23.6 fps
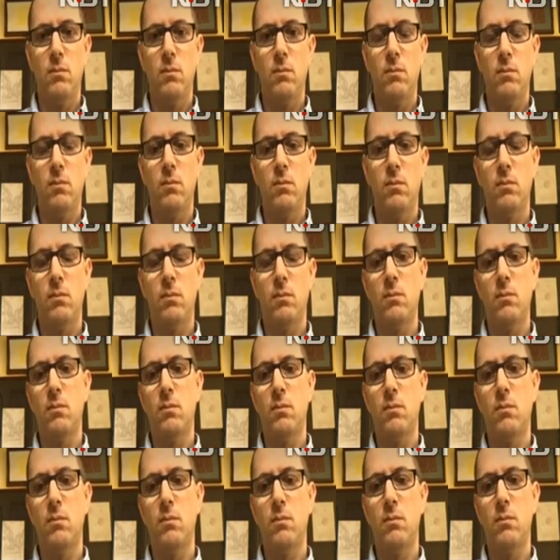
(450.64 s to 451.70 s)

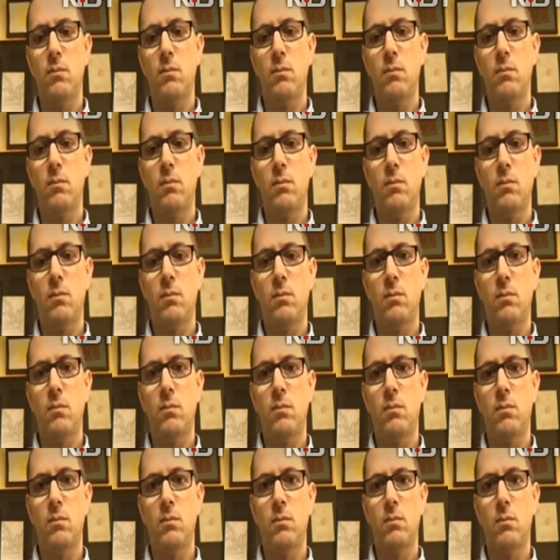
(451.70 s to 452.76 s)

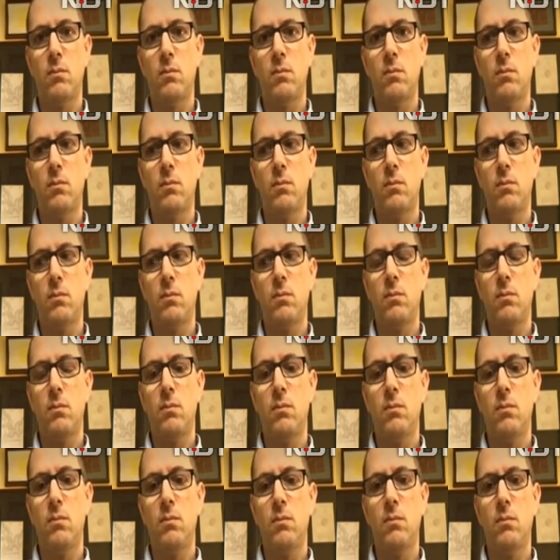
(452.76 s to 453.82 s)

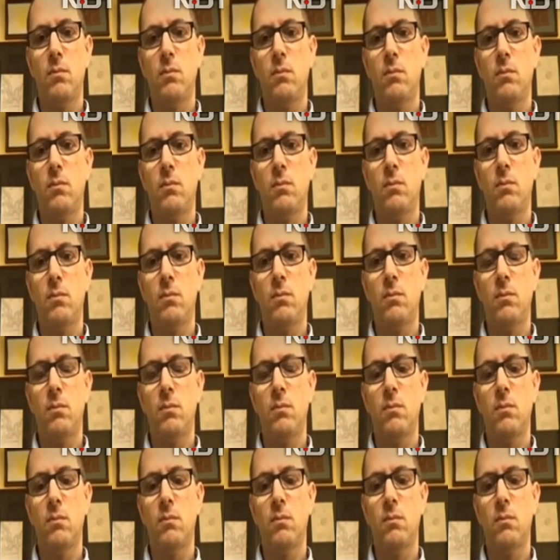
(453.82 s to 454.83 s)
The person shown says nothing.